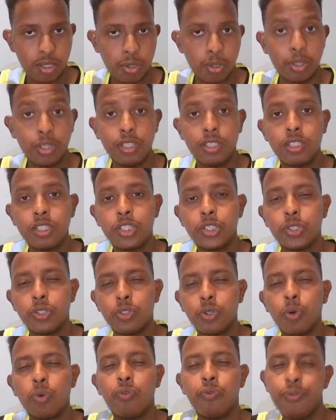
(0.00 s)
your
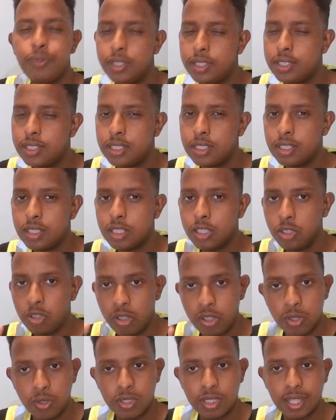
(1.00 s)
decision or fits
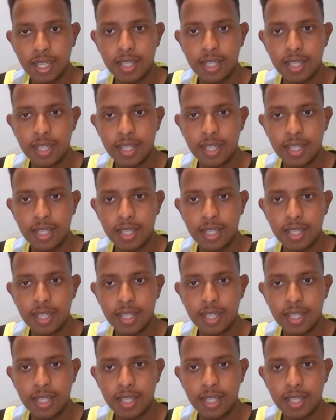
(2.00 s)
your use